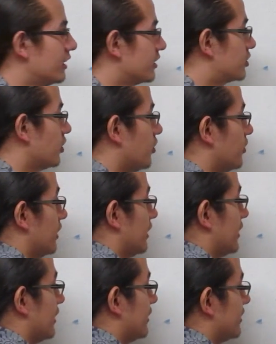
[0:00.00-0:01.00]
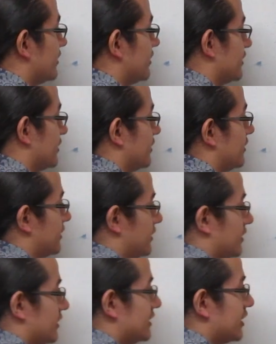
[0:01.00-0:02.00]
So
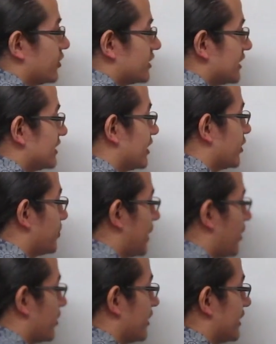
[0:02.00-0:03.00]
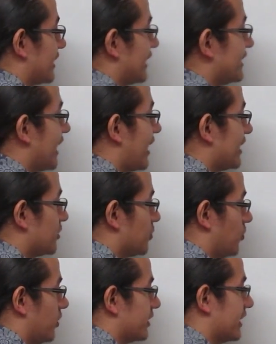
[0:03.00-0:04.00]
0 to the 0 power cannot equal
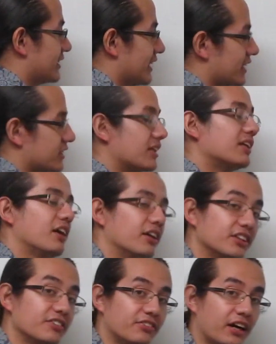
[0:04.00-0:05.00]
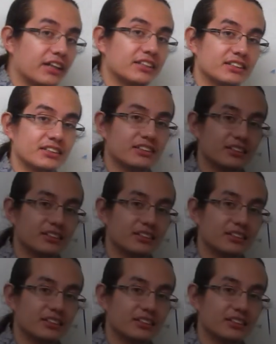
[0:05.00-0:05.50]
1. It's actually undefined.